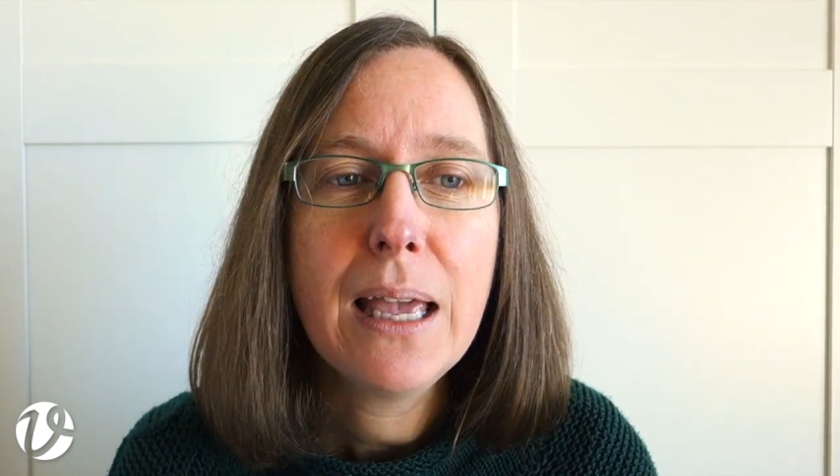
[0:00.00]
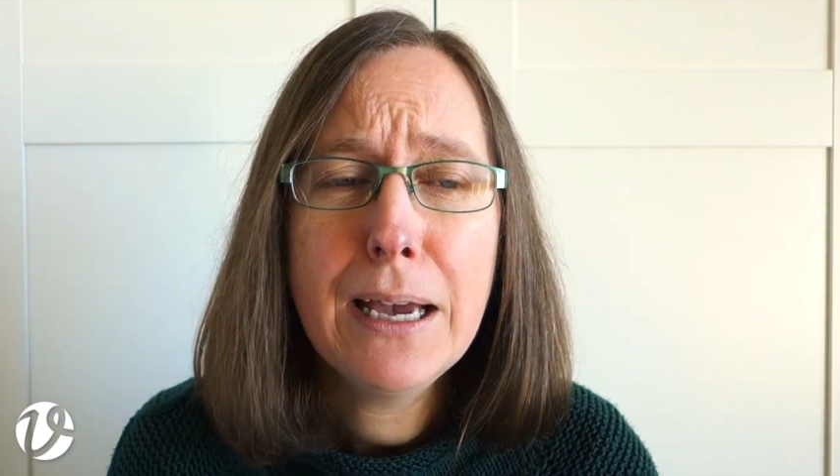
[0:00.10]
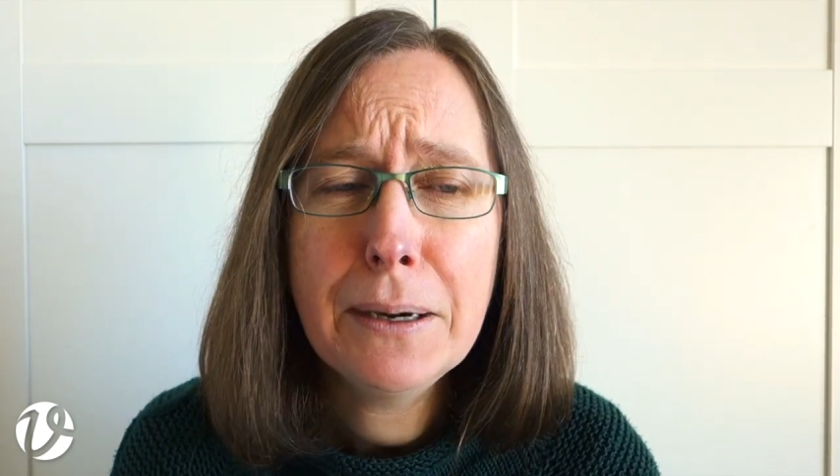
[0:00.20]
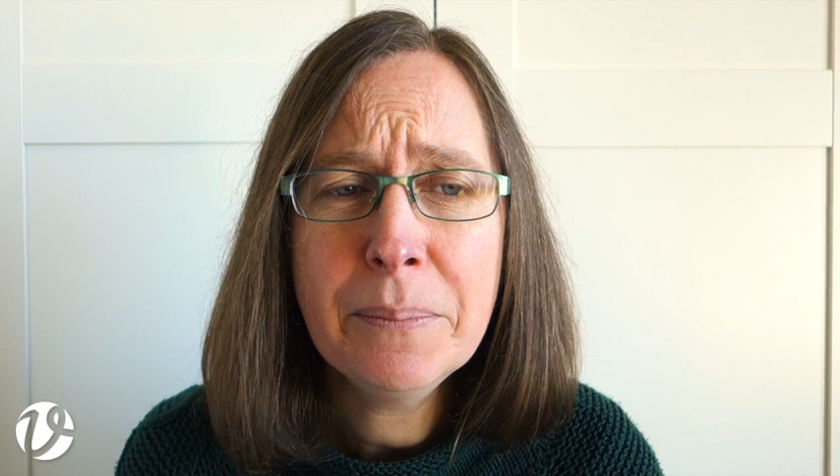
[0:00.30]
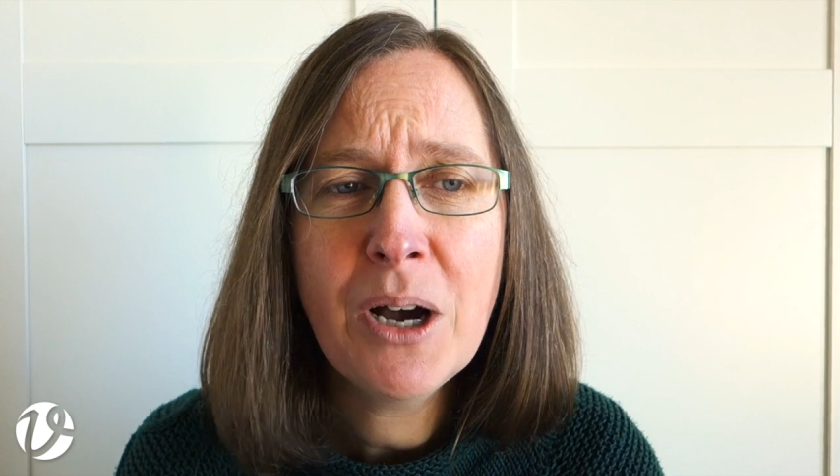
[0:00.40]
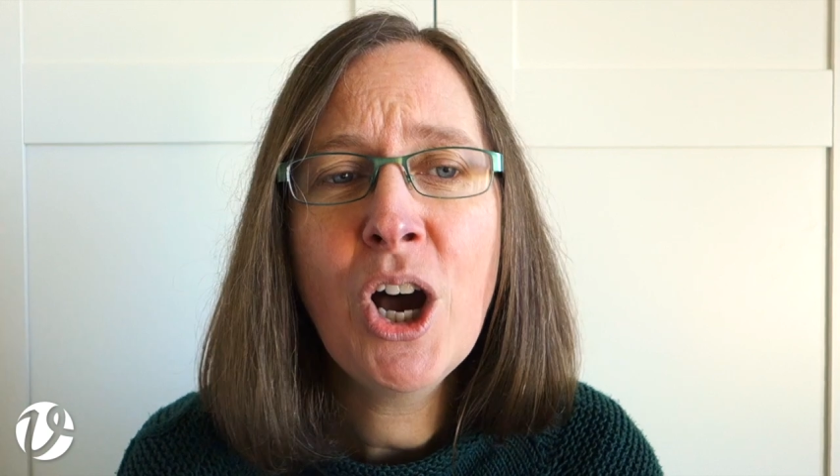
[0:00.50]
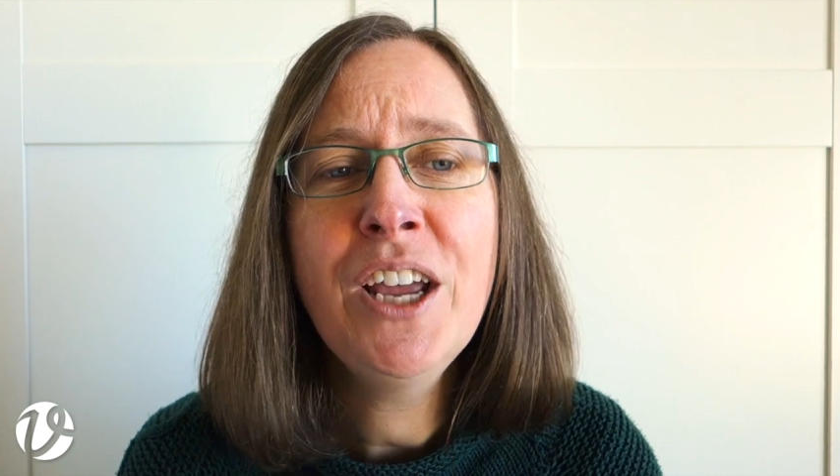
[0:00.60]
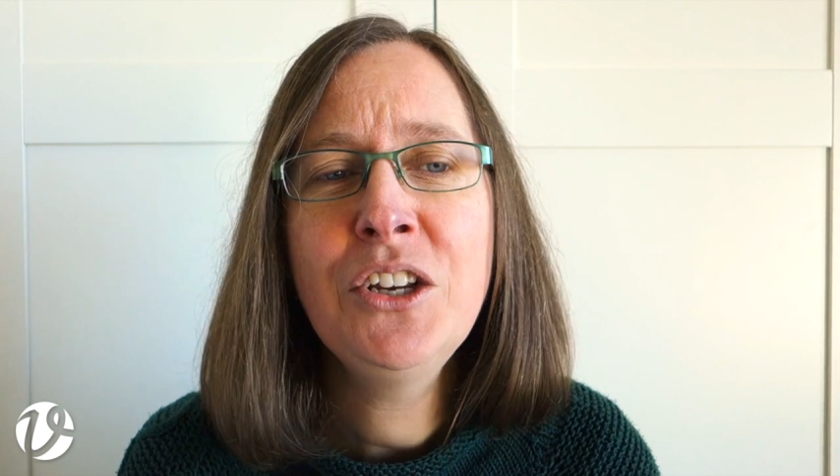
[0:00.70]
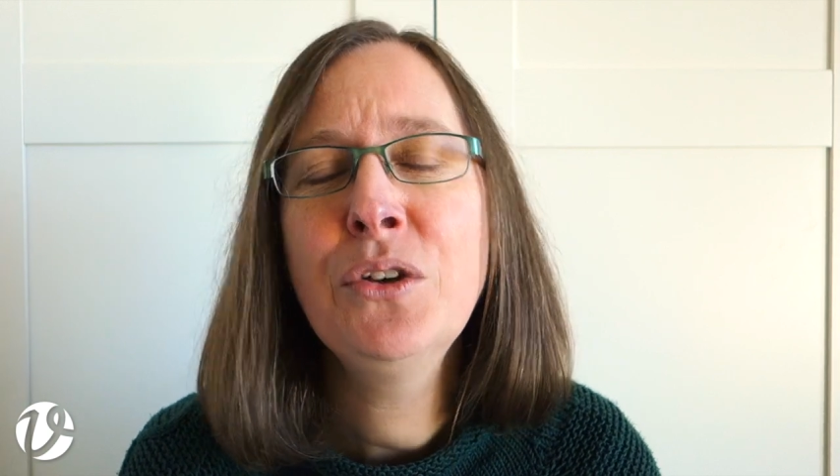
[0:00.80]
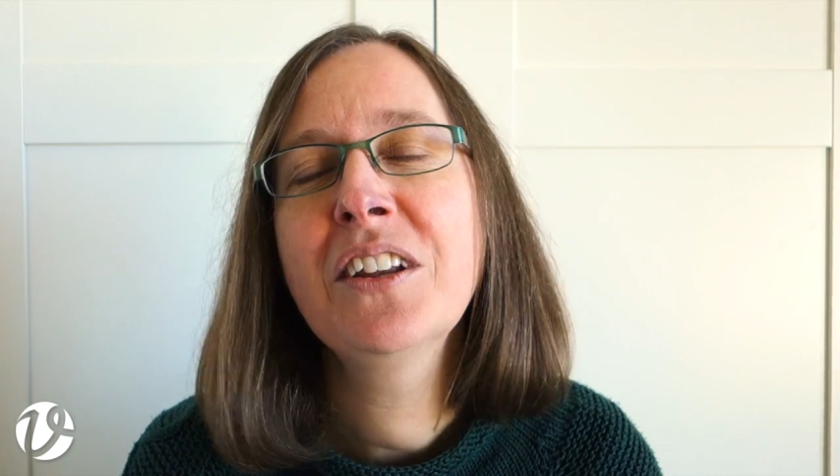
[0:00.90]
I
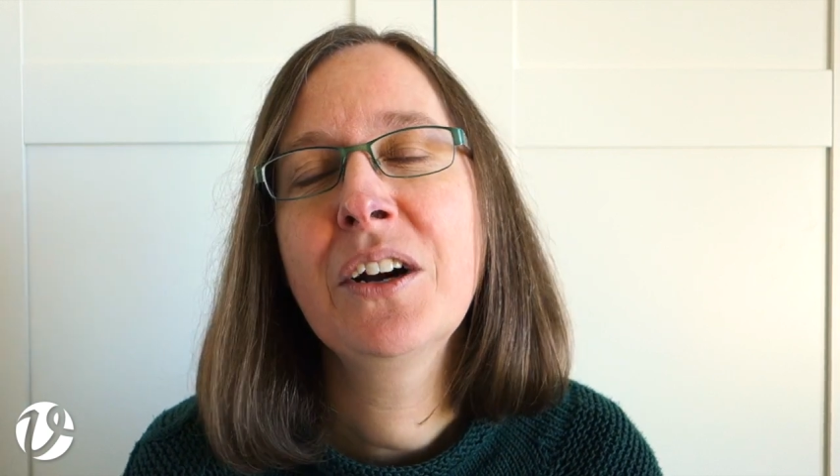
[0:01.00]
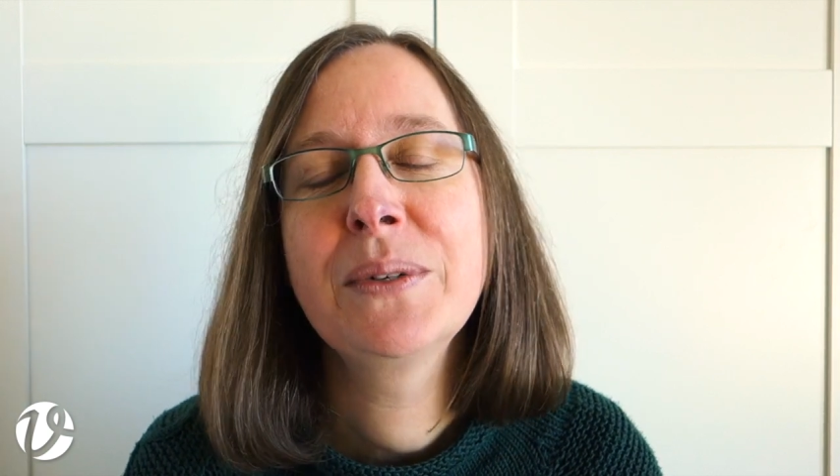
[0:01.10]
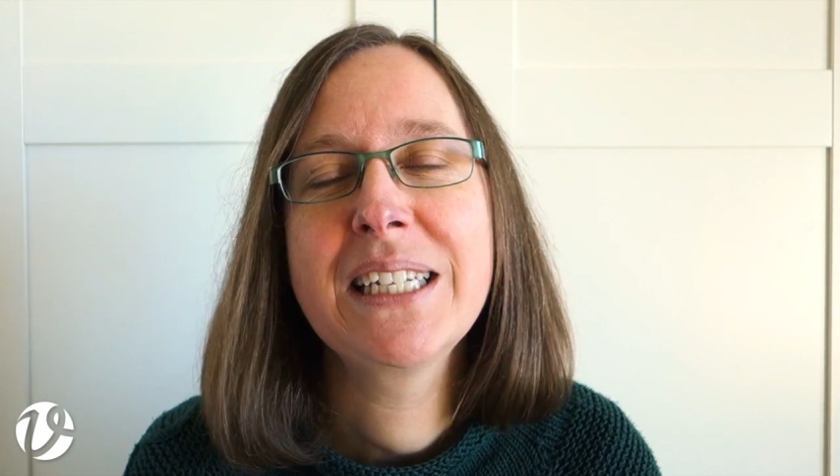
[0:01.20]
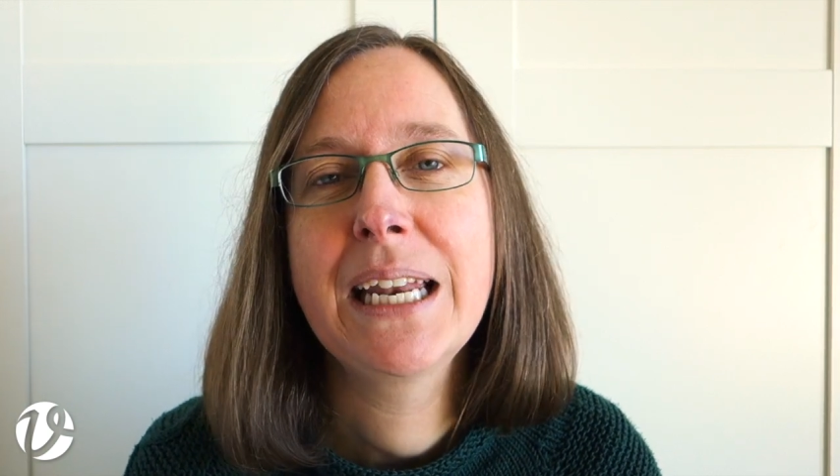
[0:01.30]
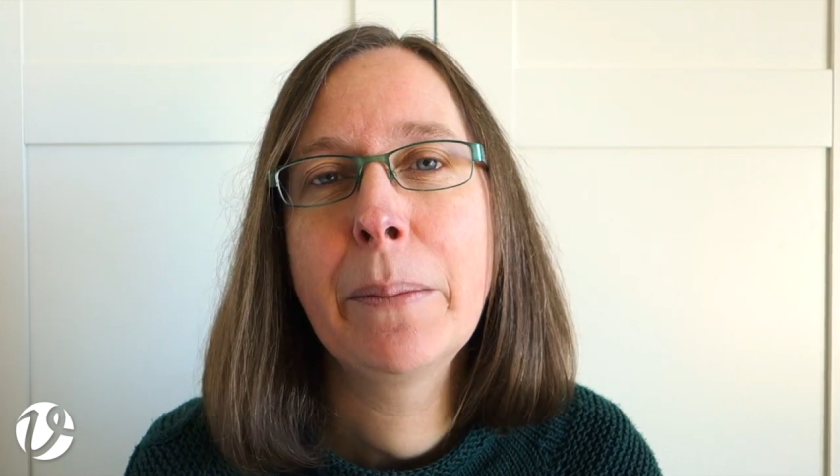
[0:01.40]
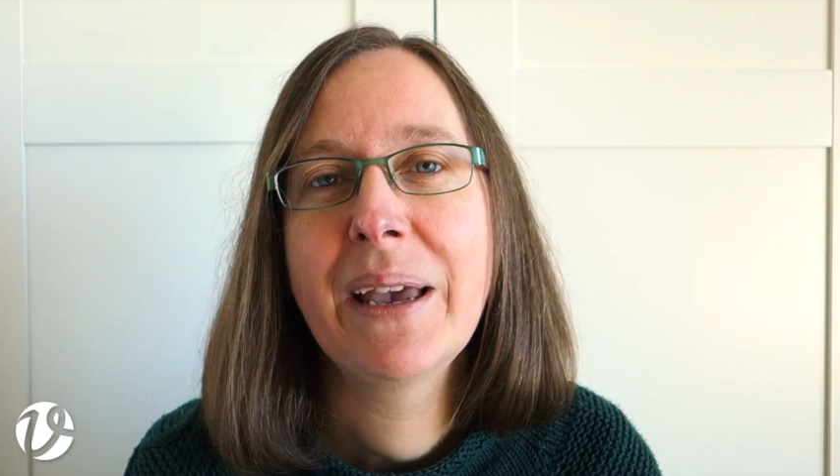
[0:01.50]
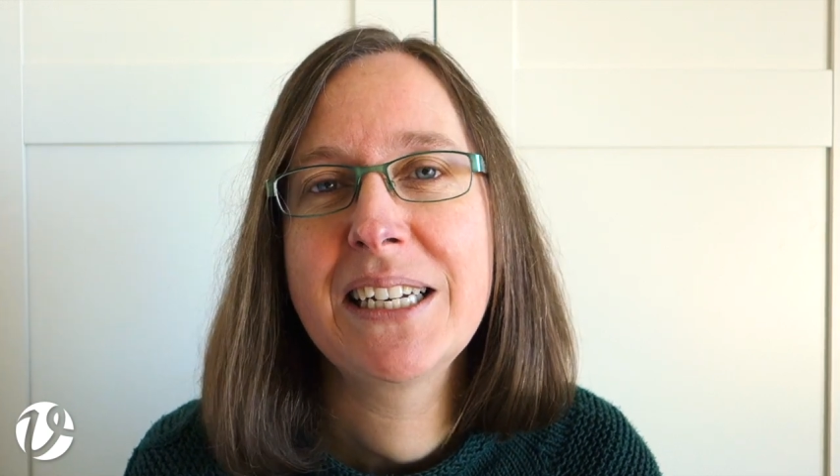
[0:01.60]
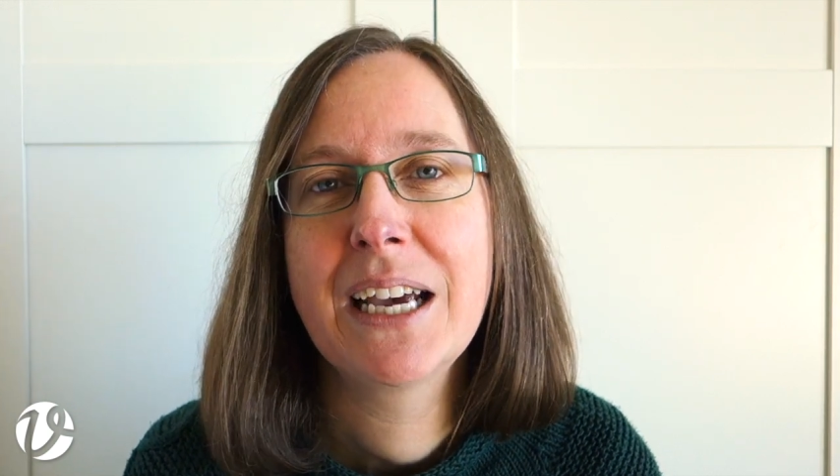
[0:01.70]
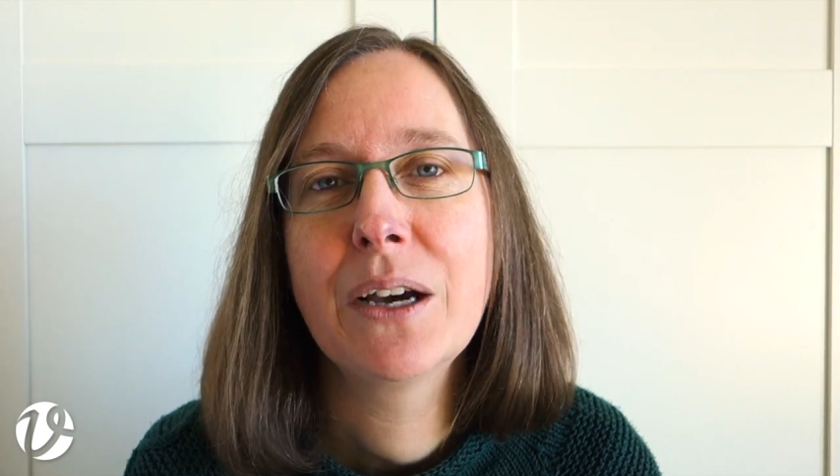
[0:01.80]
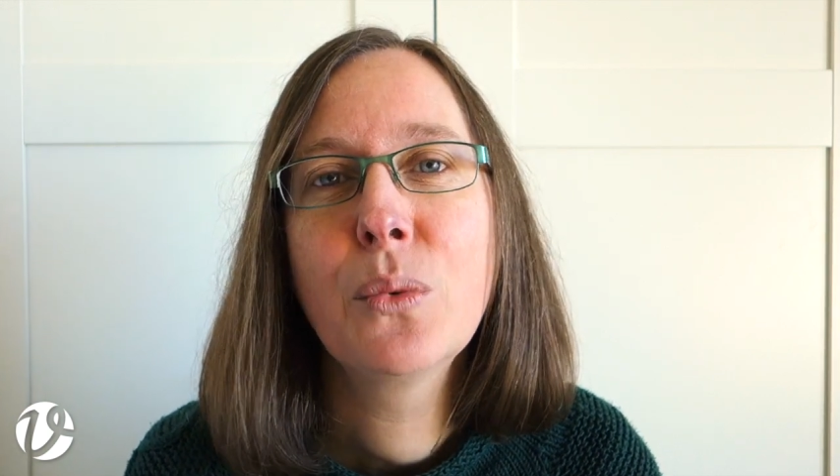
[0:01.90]
knew that I was getting better